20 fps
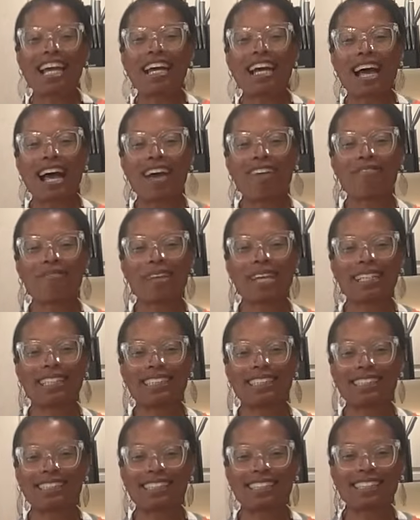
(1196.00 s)
I've made
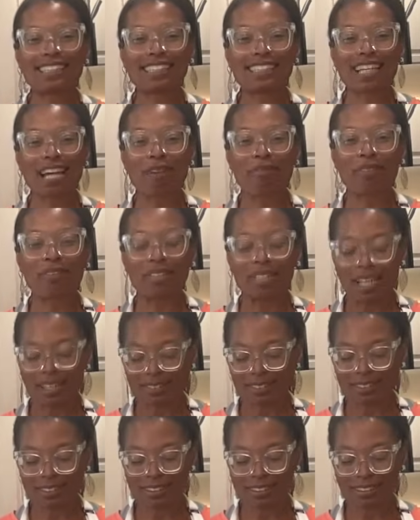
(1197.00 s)
this dish a couple of
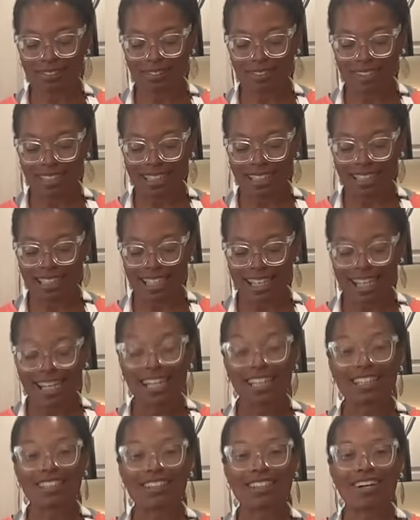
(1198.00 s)
times this week.
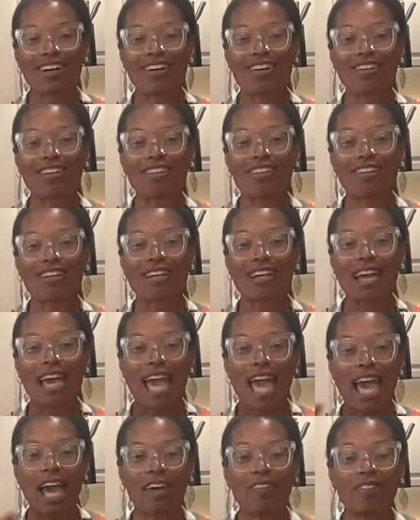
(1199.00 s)
So
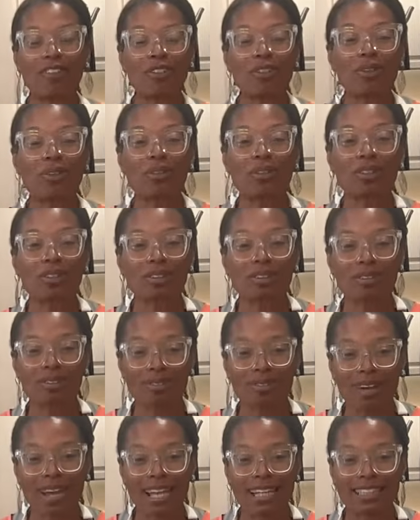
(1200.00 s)
after you cook the
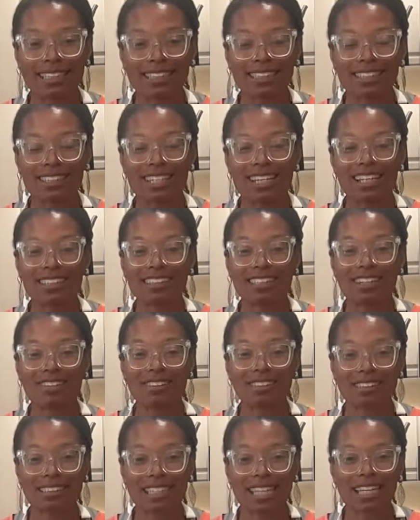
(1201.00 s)
rice, as I
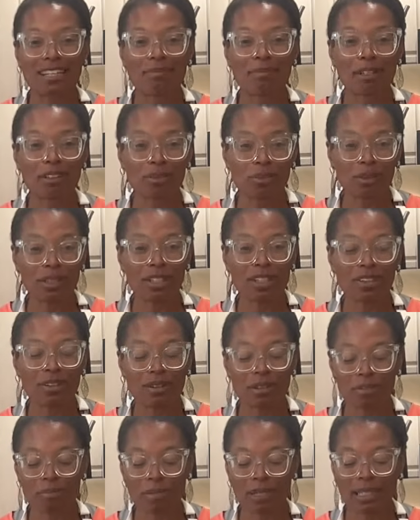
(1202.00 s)
was saying, about 20,
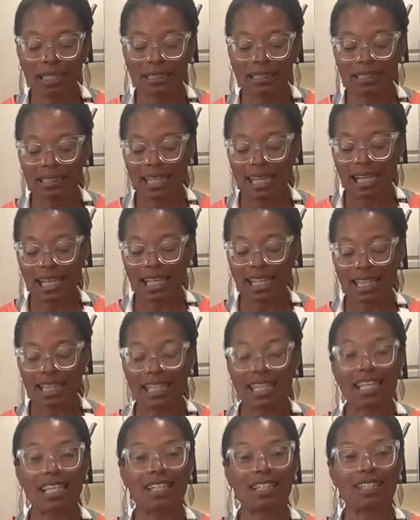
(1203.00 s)
30 minutes,
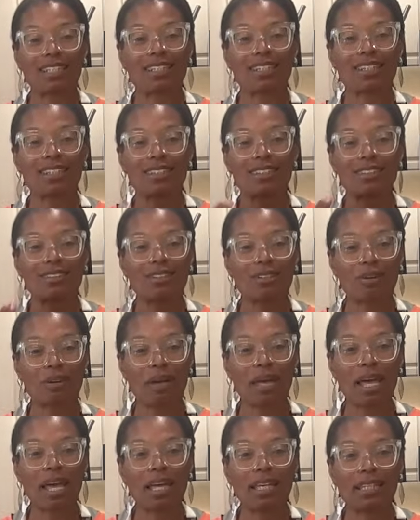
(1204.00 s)
then you go
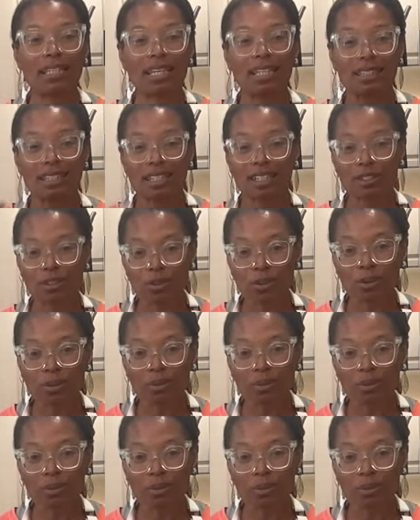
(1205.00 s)
ahead and let it cool